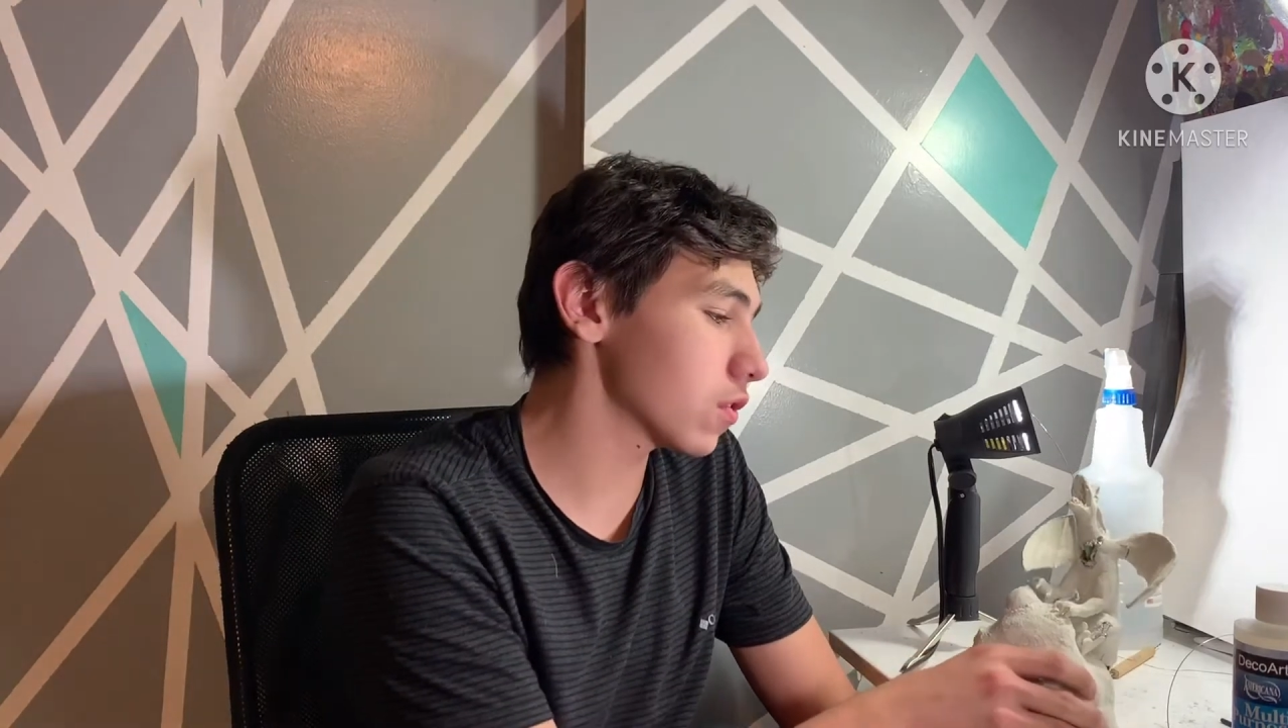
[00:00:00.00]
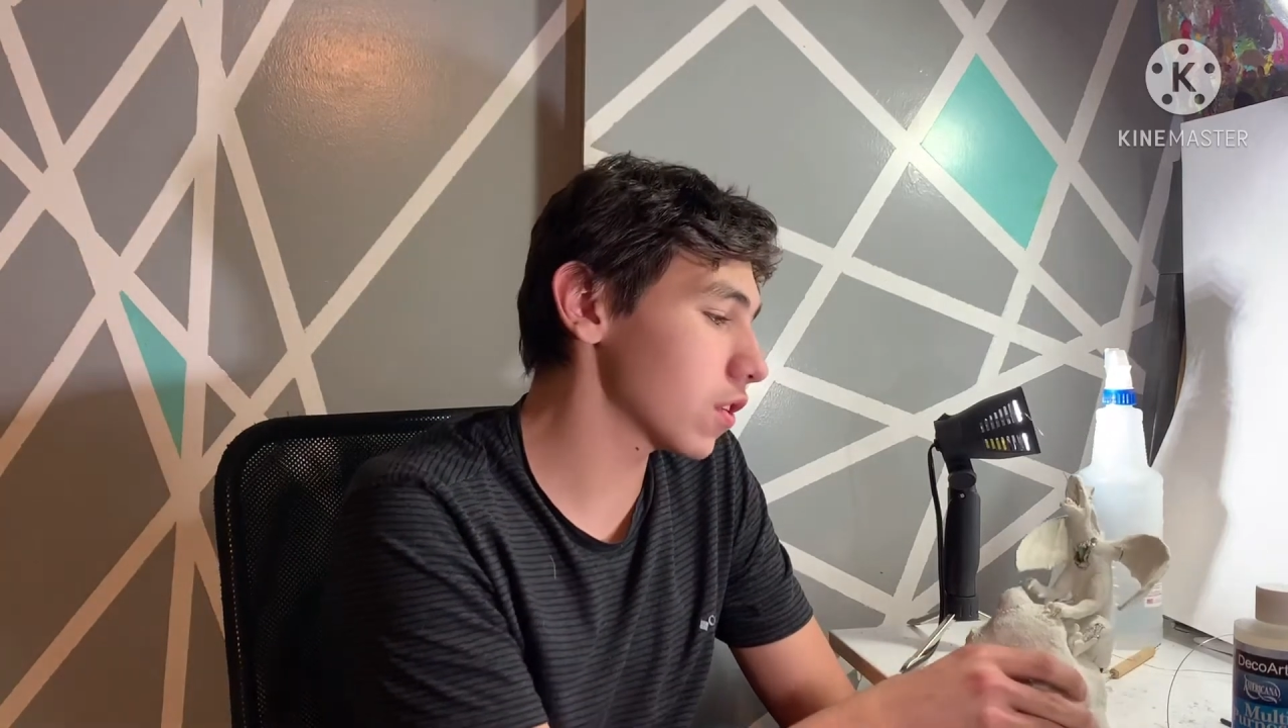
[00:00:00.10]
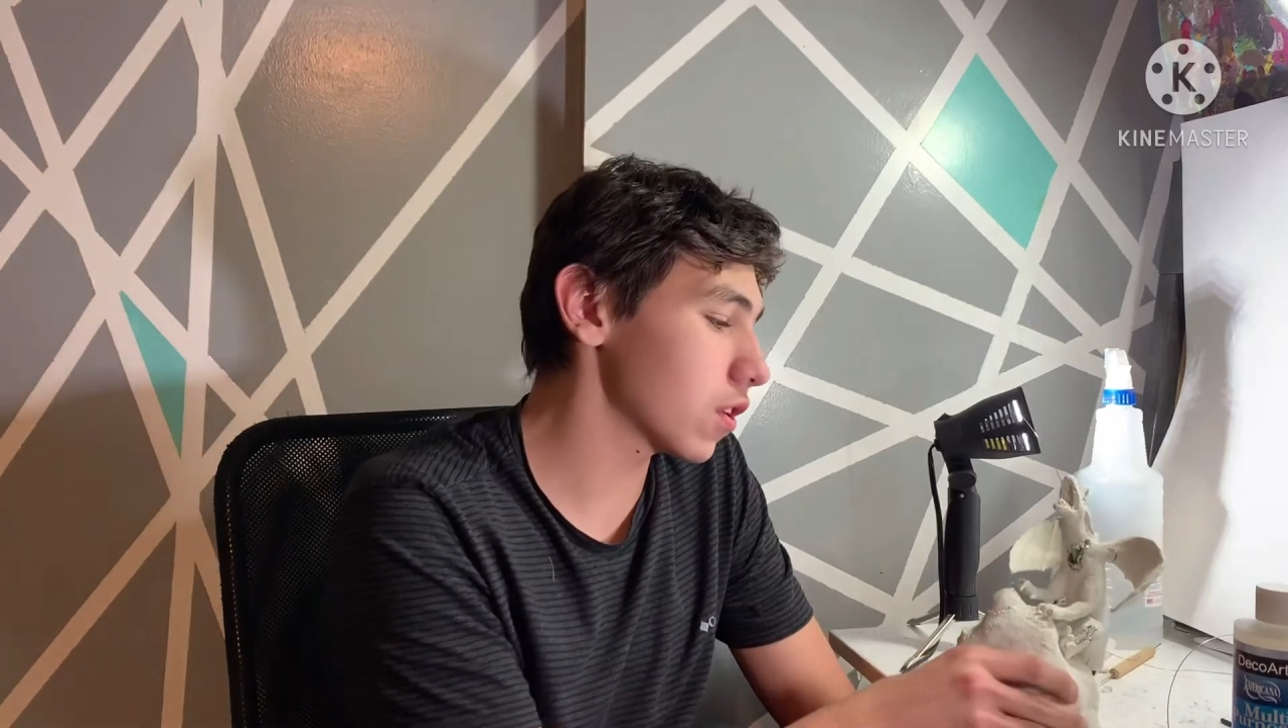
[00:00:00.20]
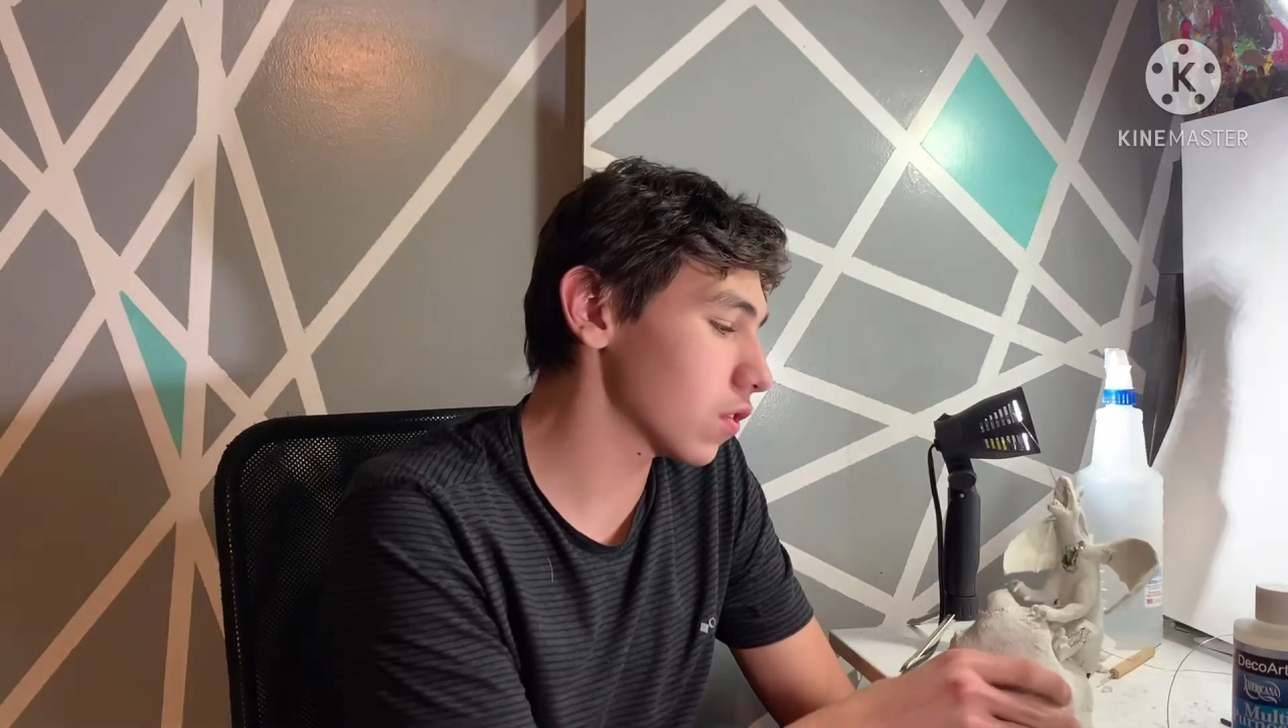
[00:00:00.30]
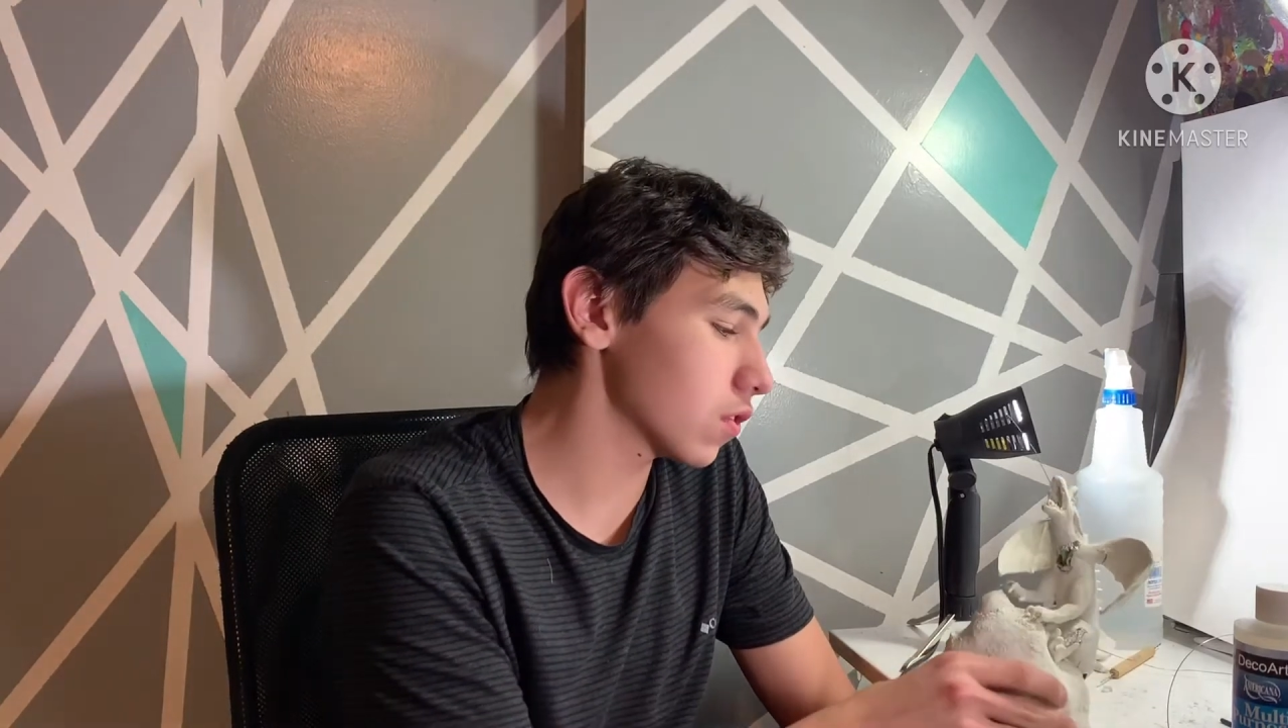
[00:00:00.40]

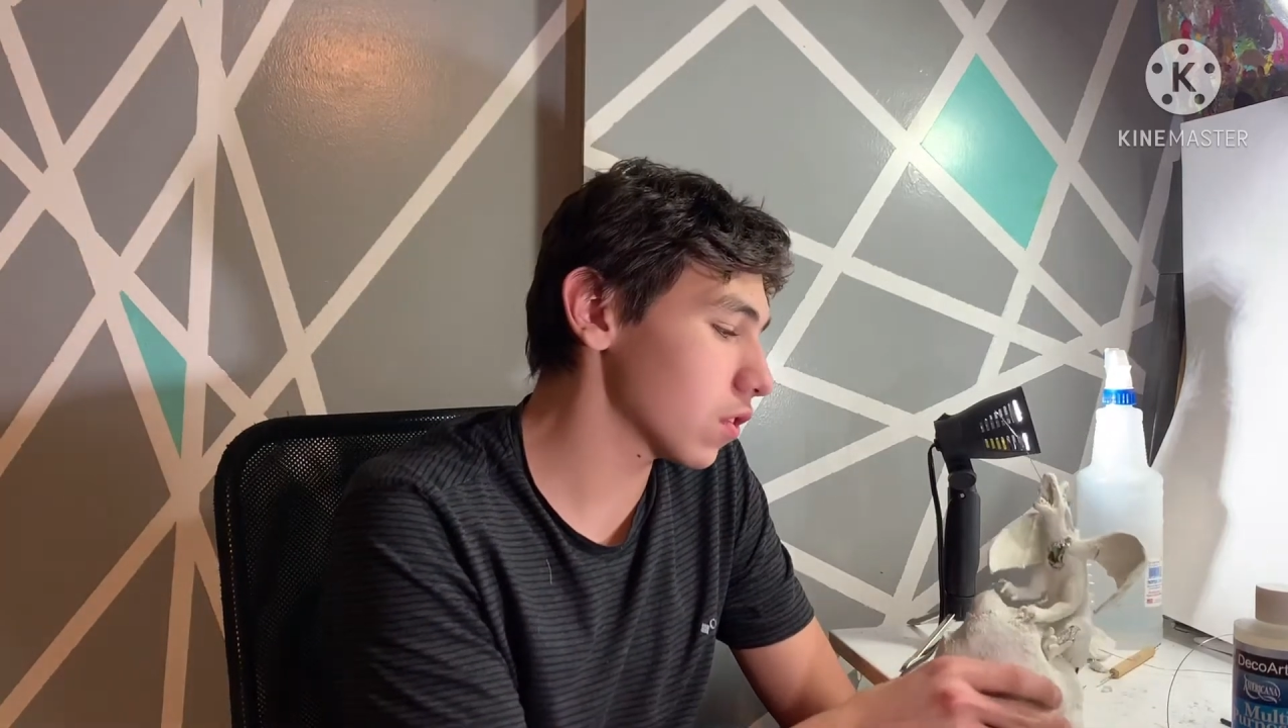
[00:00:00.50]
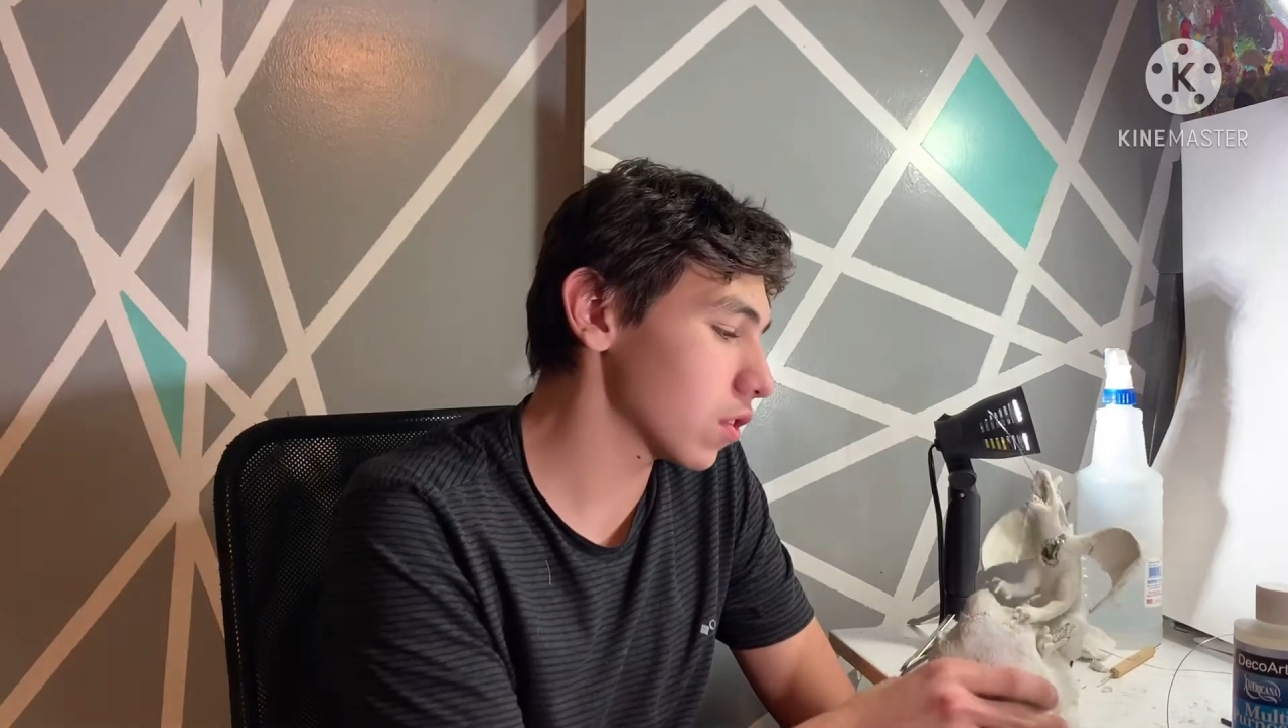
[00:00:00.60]
is